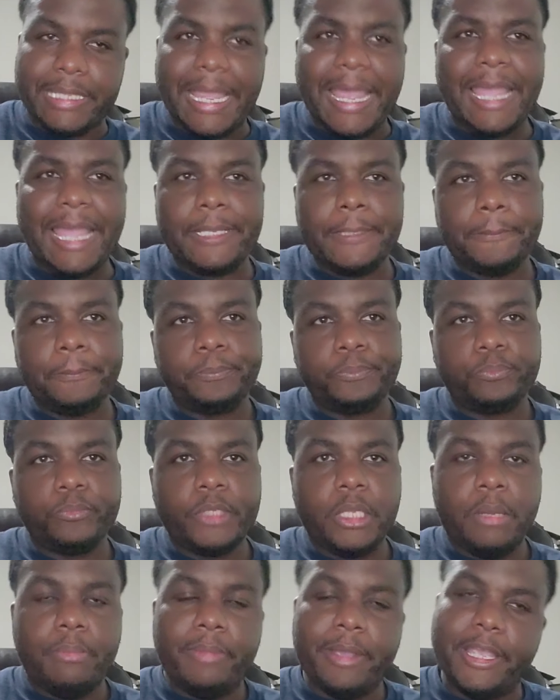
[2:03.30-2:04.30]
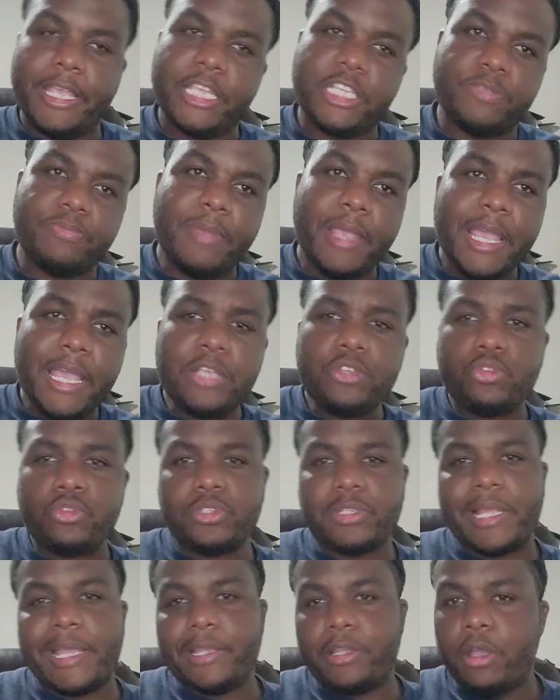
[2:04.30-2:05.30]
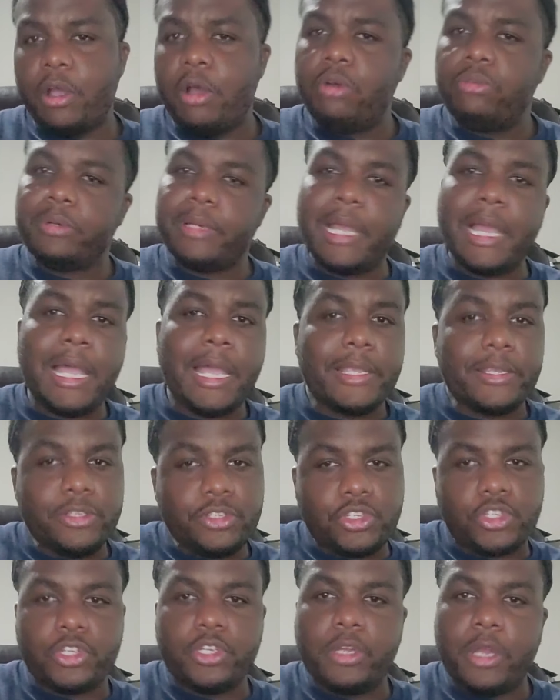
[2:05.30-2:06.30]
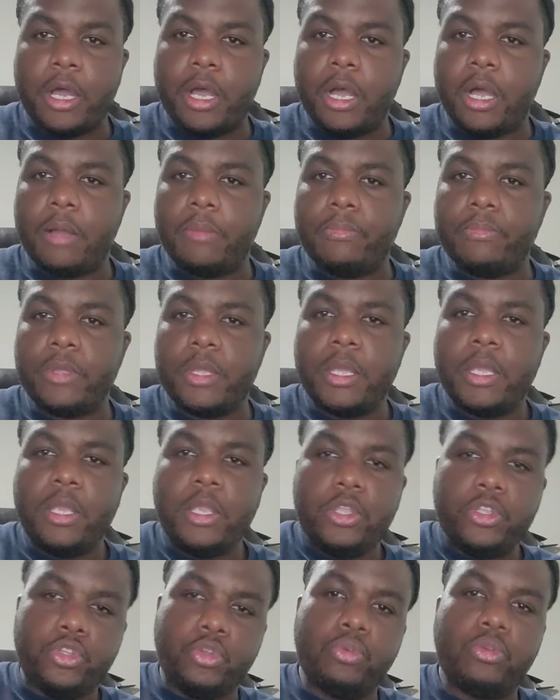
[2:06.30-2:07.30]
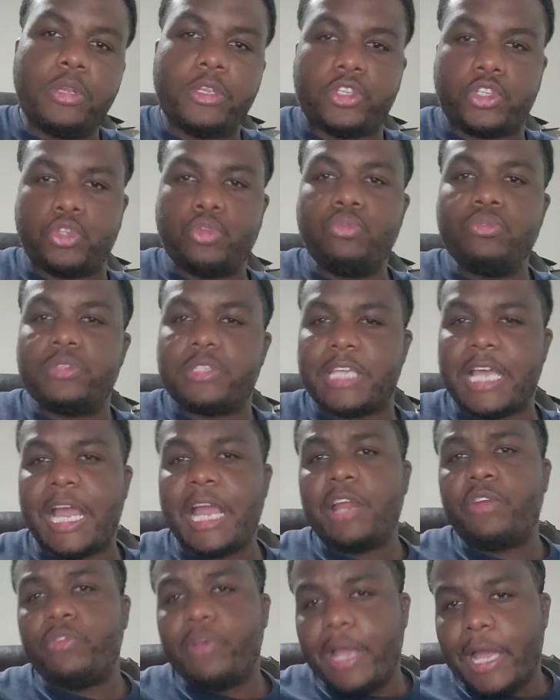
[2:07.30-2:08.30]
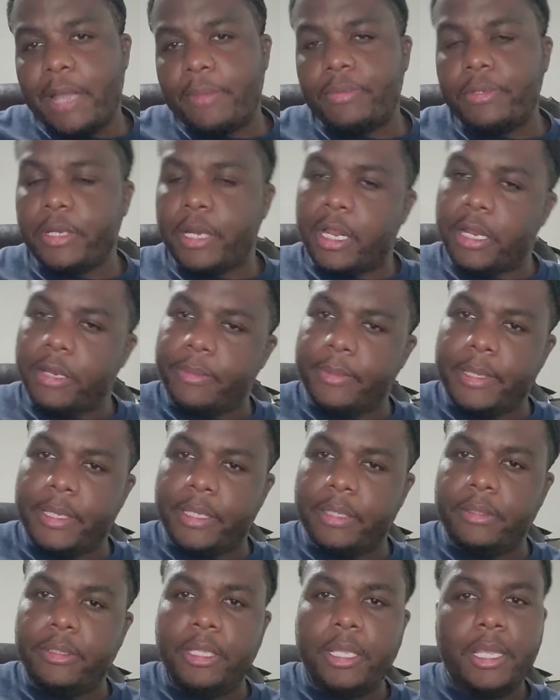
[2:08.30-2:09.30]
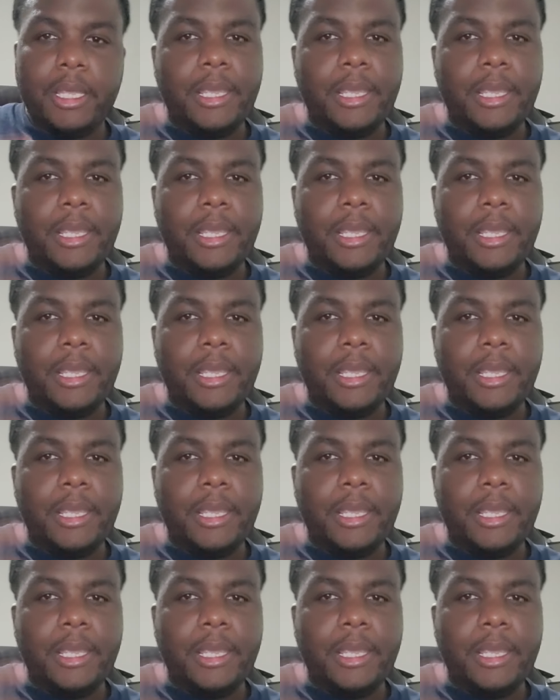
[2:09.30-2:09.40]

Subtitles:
that. But his mans was like, yo, nah, you should do the suit and tie rap, you know what I mean?